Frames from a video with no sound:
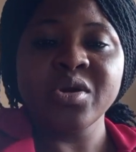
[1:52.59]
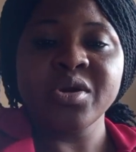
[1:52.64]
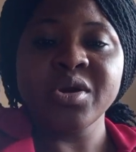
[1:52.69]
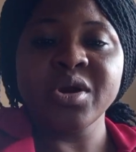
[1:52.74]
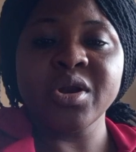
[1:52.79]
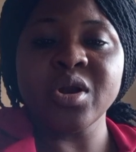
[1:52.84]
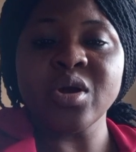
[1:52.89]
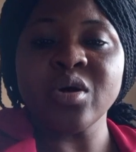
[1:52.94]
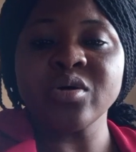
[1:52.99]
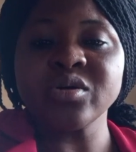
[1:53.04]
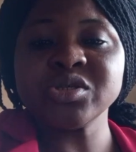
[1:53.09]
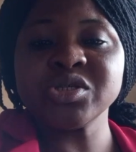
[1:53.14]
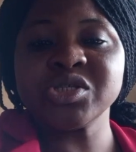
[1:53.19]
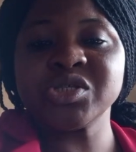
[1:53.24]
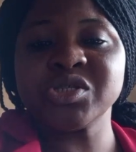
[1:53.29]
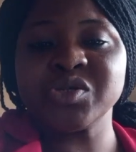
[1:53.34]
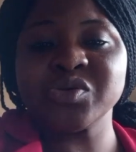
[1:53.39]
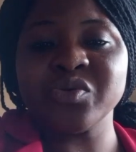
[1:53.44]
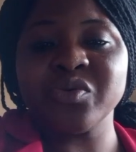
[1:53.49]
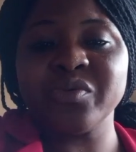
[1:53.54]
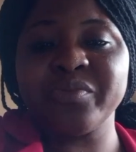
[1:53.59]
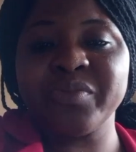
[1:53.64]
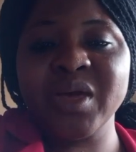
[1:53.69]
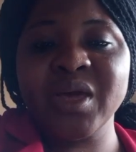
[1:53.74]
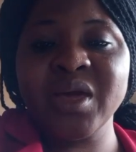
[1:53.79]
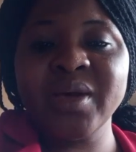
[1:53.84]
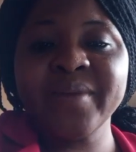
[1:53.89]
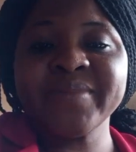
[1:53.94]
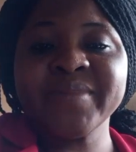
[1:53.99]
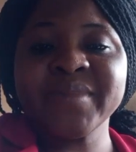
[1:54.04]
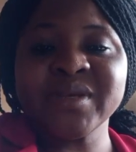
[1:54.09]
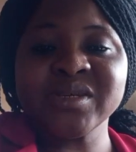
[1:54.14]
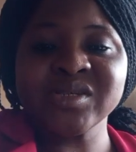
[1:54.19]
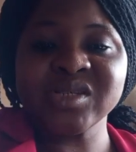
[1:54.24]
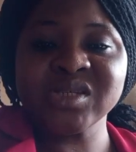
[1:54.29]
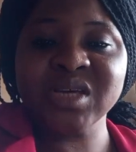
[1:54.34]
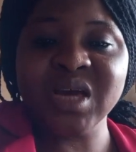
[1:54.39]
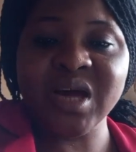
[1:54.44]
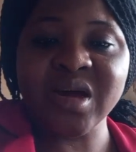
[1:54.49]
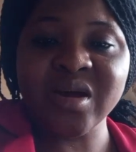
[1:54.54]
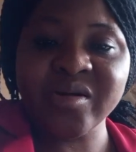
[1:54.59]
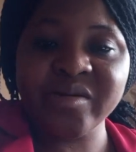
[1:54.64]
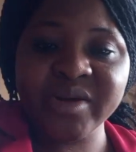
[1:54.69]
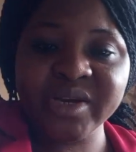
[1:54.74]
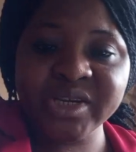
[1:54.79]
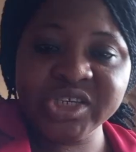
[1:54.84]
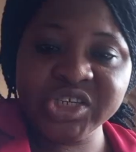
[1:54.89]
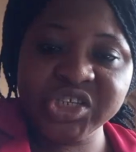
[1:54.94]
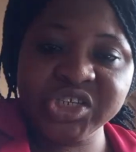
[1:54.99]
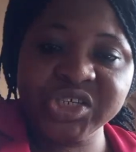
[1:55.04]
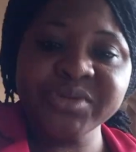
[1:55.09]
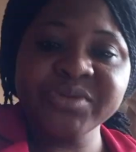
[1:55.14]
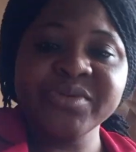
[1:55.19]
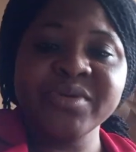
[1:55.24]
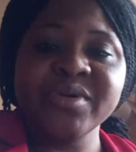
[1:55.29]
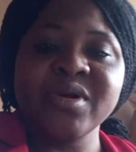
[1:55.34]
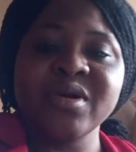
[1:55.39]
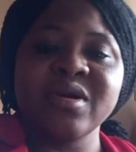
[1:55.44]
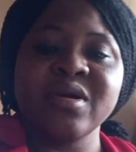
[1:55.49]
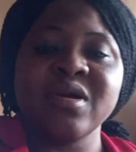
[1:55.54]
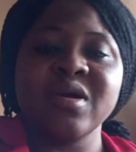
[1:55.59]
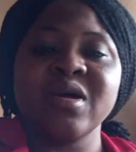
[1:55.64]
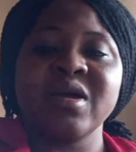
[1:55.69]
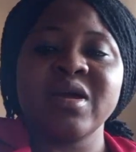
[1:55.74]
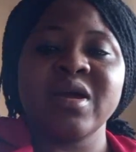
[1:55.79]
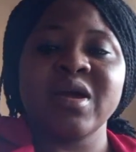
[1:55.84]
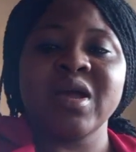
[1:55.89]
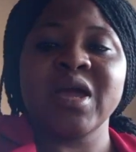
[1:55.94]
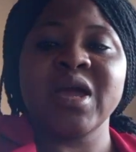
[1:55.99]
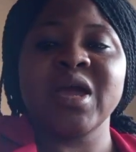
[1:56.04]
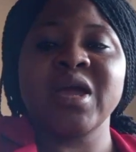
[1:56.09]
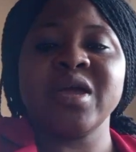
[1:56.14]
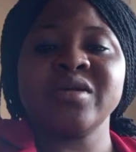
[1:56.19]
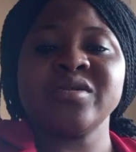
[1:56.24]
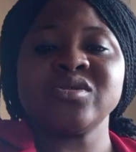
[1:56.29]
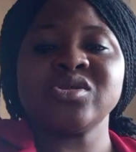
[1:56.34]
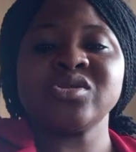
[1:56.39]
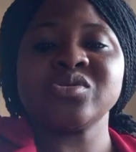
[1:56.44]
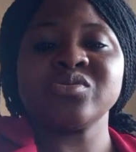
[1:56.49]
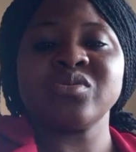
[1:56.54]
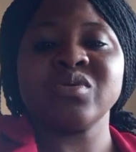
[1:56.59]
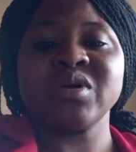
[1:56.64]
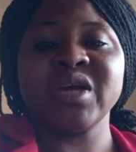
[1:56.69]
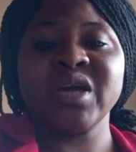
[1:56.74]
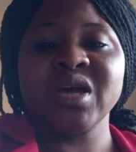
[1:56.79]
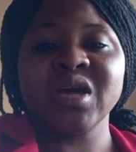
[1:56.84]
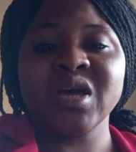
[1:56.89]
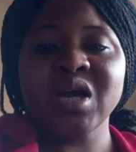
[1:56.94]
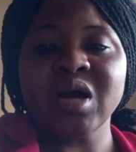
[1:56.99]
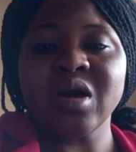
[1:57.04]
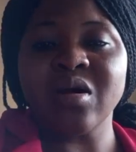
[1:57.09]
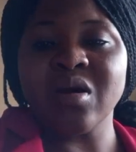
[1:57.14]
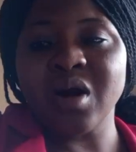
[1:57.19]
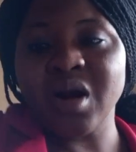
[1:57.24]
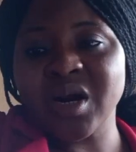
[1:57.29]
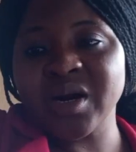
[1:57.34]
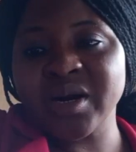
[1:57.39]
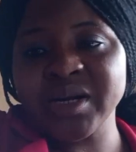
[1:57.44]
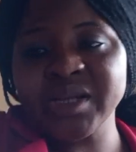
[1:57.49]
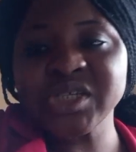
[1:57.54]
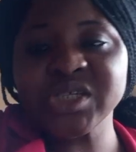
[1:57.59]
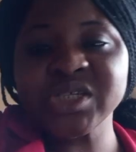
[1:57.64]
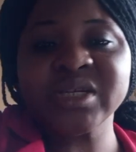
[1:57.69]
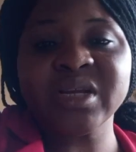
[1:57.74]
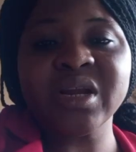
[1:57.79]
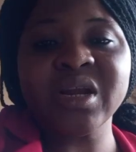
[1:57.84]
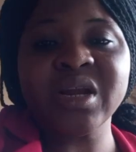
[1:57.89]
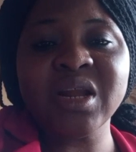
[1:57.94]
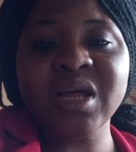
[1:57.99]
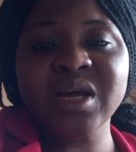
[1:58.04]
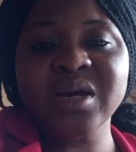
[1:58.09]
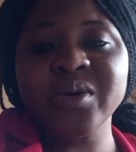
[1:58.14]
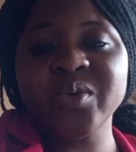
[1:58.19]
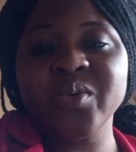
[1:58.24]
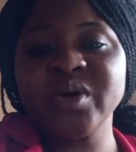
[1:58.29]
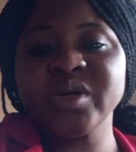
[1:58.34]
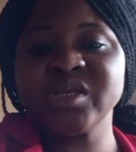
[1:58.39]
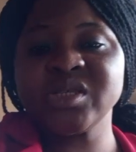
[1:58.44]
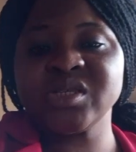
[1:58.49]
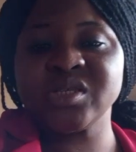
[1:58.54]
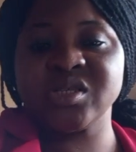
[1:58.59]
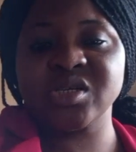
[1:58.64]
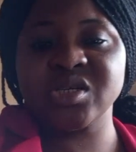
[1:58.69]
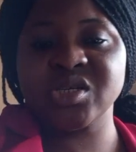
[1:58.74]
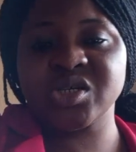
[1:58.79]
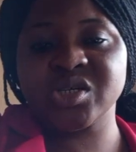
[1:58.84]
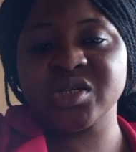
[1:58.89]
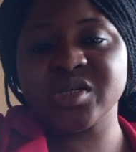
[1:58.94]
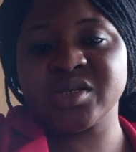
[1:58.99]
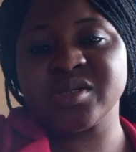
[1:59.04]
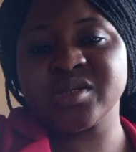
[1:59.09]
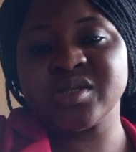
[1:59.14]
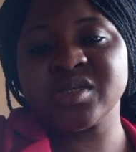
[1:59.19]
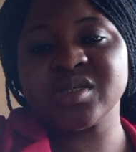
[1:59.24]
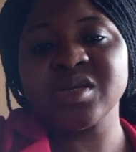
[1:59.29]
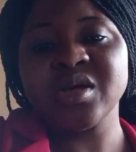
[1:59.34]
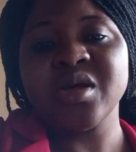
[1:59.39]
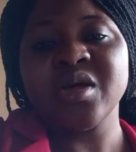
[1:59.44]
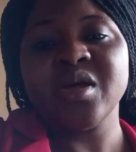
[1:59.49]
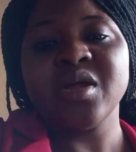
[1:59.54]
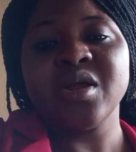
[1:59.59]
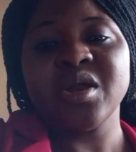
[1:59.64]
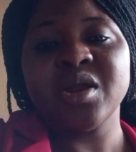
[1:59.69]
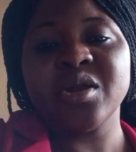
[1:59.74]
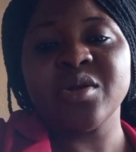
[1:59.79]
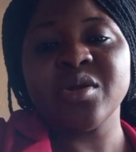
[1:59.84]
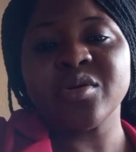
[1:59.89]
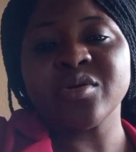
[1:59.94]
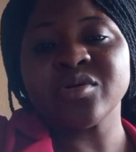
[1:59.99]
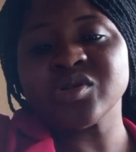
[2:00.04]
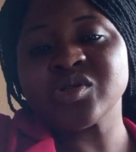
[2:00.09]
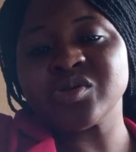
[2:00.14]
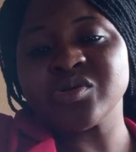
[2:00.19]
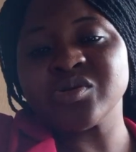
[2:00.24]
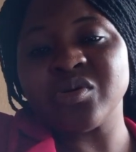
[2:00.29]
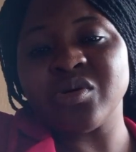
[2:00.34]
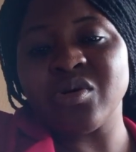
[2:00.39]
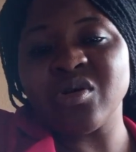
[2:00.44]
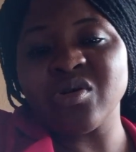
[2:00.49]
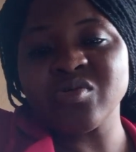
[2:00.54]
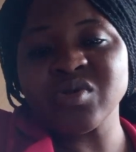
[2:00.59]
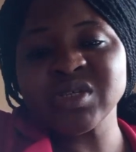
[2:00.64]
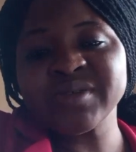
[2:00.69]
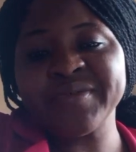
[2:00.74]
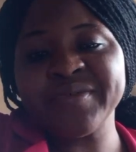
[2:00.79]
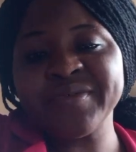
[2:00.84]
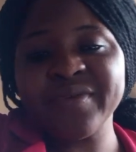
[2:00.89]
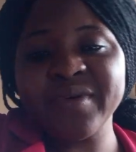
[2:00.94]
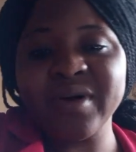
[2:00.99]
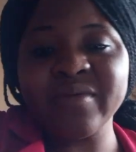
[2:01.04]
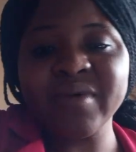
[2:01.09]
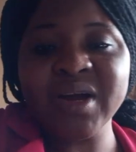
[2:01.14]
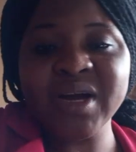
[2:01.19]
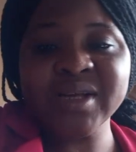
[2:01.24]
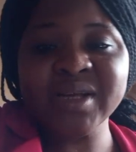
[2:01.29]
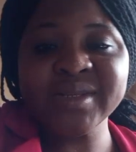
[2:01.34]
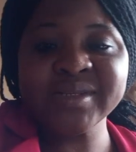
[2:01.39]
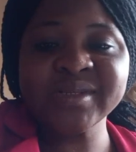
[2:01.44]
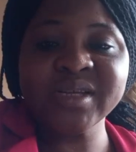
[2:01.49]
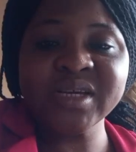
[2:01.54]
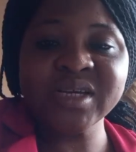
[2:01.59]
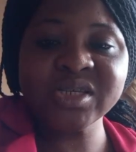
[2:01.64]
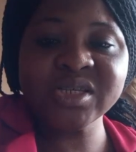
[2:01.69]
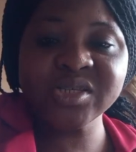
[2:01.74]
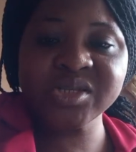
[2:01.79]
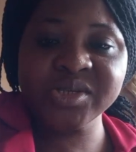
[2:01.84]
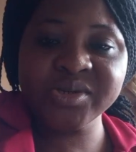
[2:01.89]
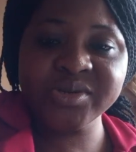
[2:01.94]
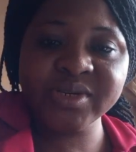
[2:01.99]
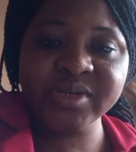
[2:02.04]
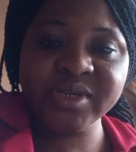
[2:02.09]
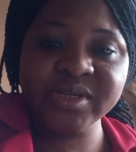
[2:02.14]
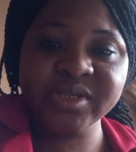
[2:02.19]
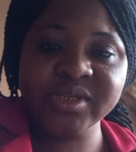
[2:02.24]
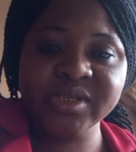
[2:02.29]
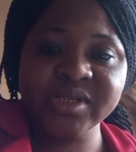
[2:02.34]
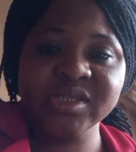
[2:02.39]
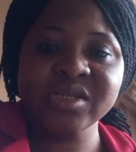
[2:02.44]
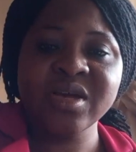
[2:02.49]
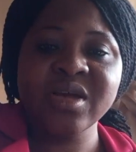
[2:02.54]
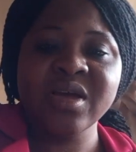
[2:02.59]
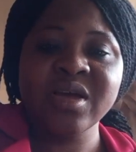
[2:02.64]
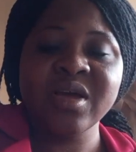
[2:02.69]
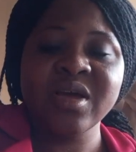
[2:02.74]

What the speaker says: not to be discouraged and to encourage the language teachers not to always frown at their students